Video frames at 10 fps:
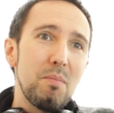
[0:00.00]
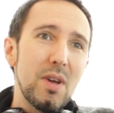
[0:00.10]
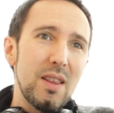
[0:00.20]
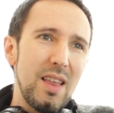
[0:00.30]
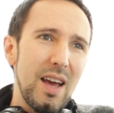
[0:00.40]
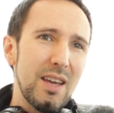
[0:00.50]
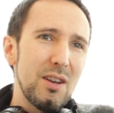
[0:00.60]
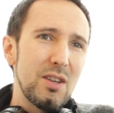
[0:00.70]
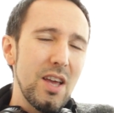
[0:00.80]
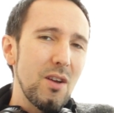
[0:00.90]
But that
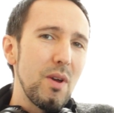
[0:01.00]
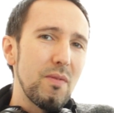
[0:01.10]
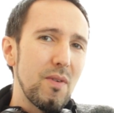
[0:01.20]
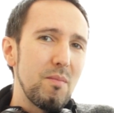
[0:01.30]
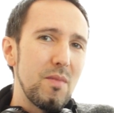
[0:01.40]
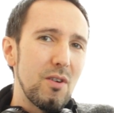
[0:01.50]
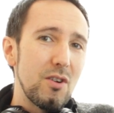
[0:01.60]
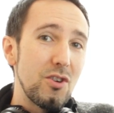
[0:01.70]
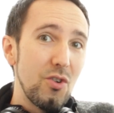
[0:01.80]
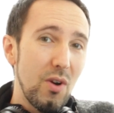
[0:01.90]
can take away from your
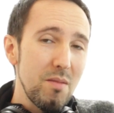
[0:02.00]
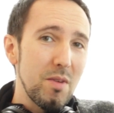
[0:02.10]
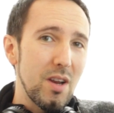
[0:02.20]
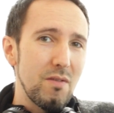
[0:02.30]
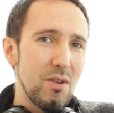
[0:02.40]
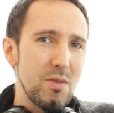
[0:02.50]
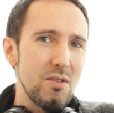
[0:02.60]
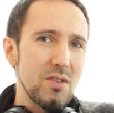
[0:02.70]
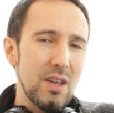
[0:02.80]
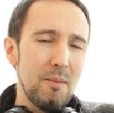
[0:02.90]
enjoyment of your
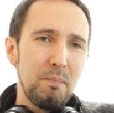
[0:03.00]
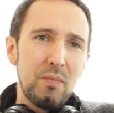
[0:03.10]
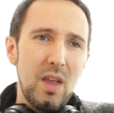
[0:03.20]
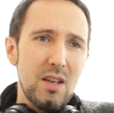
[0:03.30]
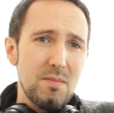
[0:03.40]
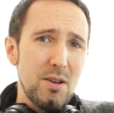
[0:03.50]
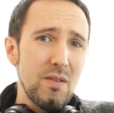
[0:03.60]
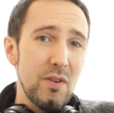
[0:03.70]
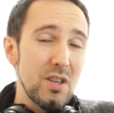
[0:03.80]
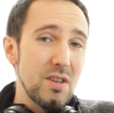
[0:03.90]
music,
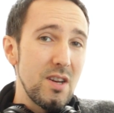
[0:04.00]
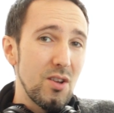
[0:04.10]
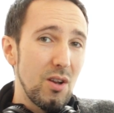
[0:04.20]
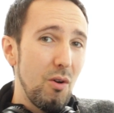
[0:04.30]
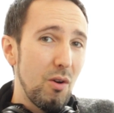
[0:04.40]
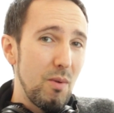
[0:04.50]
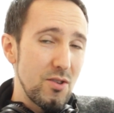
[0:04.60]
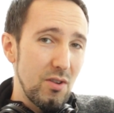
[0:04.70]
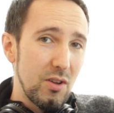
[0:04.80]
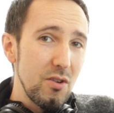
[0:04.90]
especially if you're listening to lower
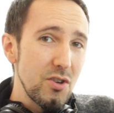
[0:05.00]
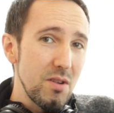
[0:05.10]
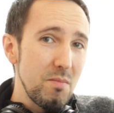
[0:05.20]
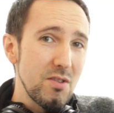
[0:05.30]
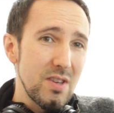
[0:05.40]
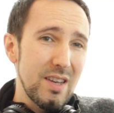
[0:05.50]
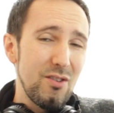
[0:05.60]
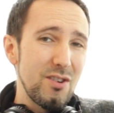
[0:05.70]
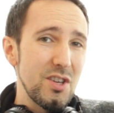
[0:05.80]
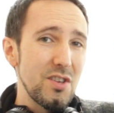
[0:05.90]
resolution music.
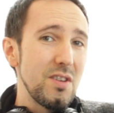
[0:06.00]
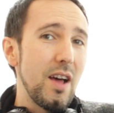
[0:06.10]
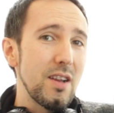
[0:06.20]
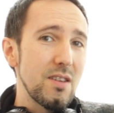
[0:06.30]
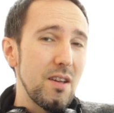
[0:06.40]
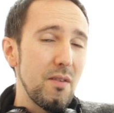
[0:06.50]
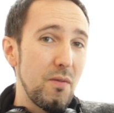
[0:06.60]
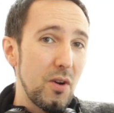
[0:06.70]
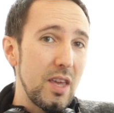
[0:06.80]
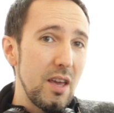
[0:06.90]
They're just not as
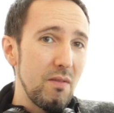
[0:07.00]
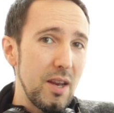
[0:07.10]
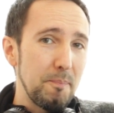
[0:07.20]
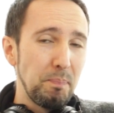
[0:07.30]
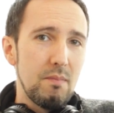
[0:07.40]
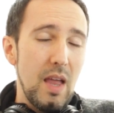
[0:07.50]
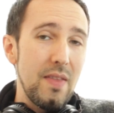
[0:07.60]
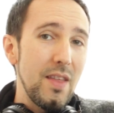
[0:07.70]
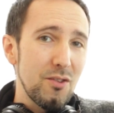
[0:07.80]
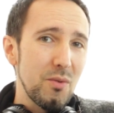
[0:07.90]
forgiving.
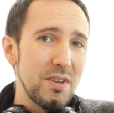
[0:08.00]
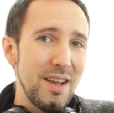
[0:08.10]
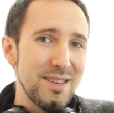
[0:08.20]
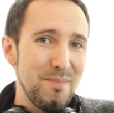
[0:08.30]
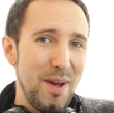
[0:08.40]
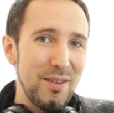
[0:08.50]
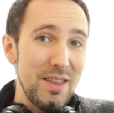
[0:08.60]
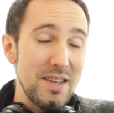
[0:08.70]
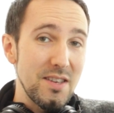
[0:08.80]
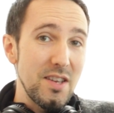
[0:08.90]
And that's what's nice about
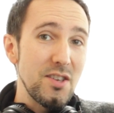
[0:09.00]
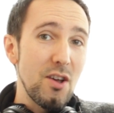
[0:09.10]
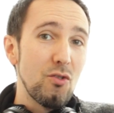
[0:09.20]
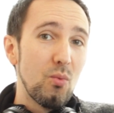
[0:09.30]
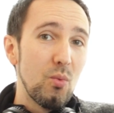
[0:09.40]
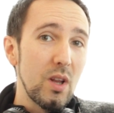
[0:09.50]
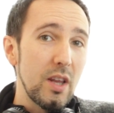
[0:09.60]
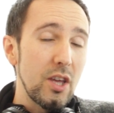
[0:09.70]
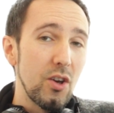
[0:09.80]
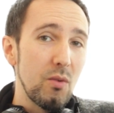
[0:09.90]
these, is they sound
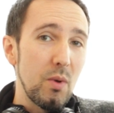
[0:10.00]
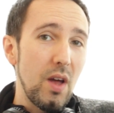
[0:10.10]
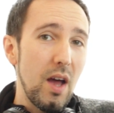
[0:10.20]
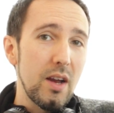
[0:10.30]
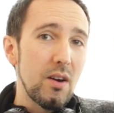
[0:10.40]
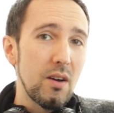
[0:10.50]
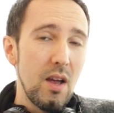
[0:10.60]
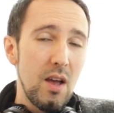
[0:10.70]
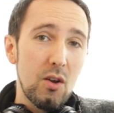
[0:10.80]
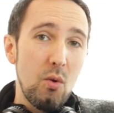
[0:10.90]
really good with higher
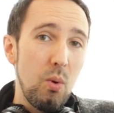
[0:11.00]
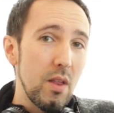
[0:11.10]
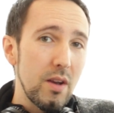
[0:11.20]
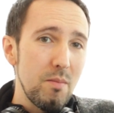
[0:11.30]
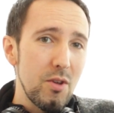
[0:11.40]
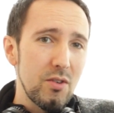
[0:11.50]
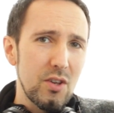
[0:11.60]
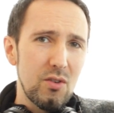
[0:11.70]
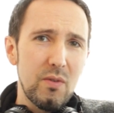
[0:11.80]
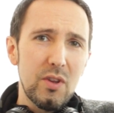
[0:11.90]
quality
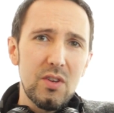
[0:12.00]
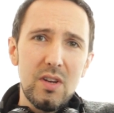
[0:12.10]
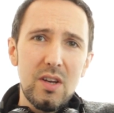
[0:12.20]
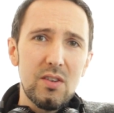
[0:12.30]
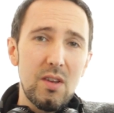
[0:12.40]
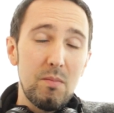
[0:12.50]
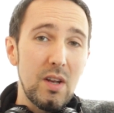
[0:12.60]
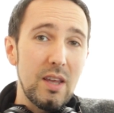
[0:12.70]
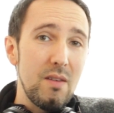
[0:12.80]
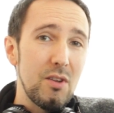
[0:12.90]
music. So if you're listening to something
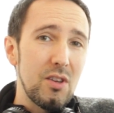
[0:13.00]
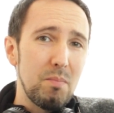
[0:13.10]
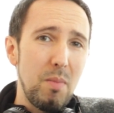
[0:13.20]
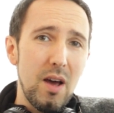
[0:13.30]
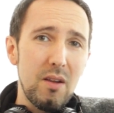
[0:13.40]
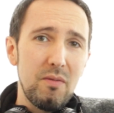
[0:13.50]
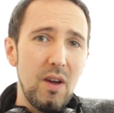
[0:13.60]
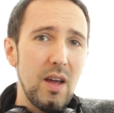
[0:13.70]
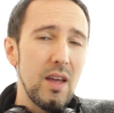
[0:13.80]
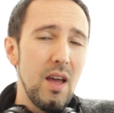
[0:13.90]
like even
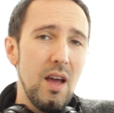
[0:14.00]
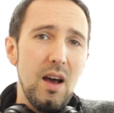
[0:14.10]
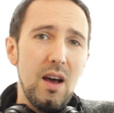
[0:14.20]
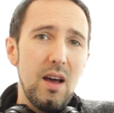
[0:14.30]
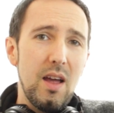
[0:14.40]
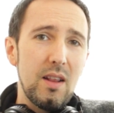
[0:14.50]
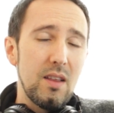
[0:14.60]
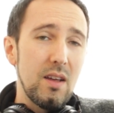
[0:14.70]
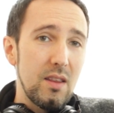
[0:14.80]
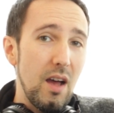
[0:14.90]
Spotify at
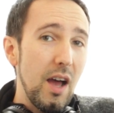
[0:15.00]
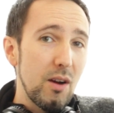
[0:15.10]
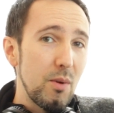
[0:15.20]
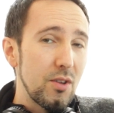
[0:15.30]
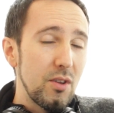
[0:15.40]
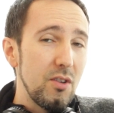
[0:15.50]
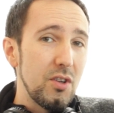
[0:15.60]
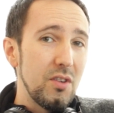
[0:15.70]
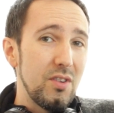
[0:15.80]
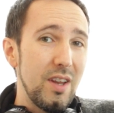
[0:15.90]
the higher
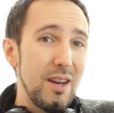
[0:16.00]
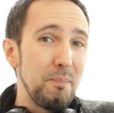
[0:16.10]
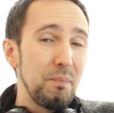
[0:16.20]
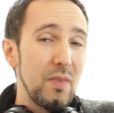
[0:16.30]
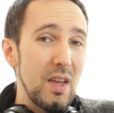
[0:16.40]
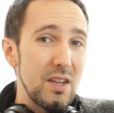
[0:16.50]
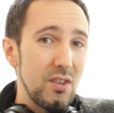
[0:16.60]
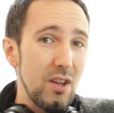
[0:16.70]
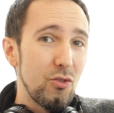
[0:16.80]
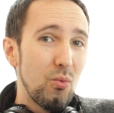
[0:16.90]
resolution setting, it
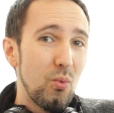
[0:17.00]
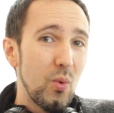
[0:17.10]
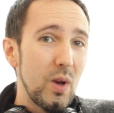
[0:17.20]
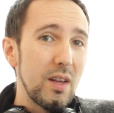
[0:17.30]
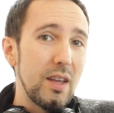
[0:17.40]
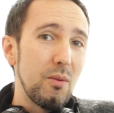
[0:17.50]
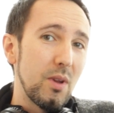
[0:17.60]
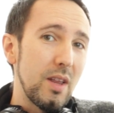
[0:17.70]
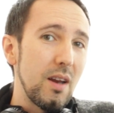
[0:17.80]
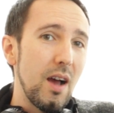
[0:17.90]
sounds really,
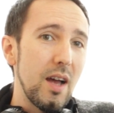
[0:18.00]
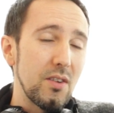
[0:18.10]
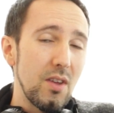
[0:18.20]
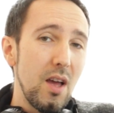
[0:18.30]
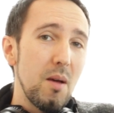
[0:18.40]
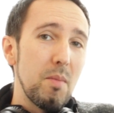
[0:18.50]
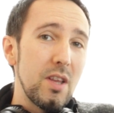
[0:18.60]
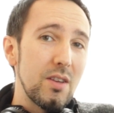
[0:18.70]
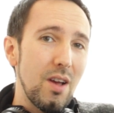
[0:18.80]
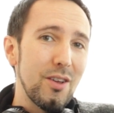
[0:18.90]
really nice. But
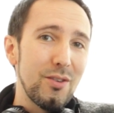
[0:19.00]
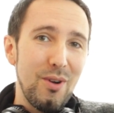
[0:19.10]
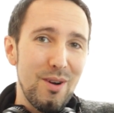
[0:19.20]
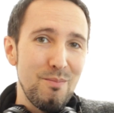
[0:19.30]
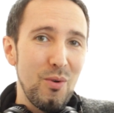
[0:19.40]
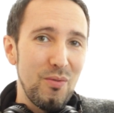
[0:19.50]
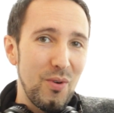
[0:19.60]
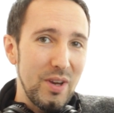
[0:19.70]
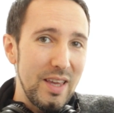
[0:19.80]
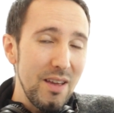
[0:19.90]
these also are more
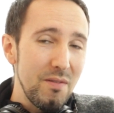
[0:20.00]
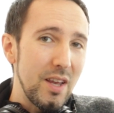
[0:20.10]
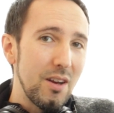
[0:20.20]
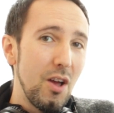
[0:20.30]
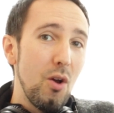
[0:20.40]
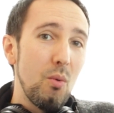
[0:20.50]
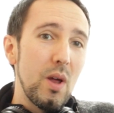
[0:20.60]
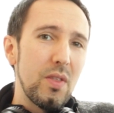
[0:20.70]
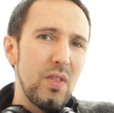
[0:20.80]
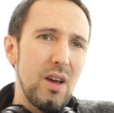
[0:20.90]
forgiving
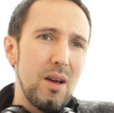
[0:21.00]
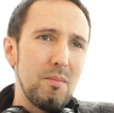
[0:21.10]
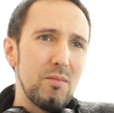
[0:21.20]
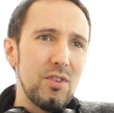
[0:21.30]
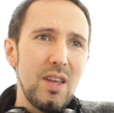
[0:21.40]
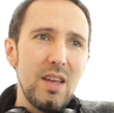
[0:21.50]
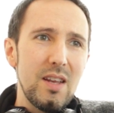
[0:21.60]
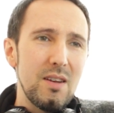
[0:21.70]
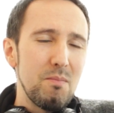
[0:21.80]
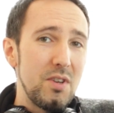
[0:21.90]
with,
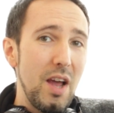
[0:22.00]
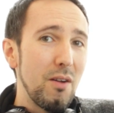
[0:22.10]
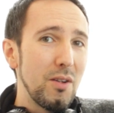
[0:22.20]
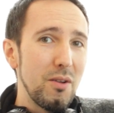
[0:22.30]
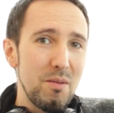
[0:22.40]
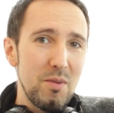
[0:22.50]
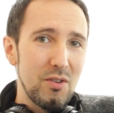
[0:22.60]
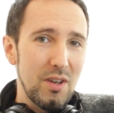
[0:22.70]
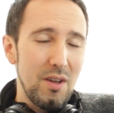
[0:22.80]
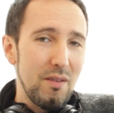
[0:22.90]
say, downloaded
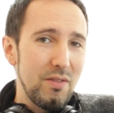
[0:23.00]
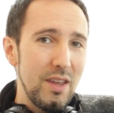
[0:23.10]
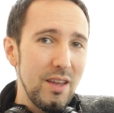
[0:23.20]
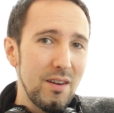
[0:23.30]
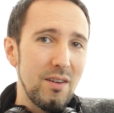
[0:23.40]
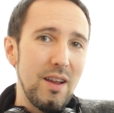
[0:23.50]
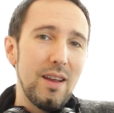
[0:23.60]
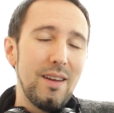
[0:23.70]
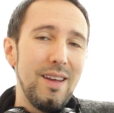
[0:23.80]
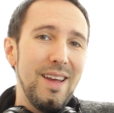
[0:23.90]
music off the internet.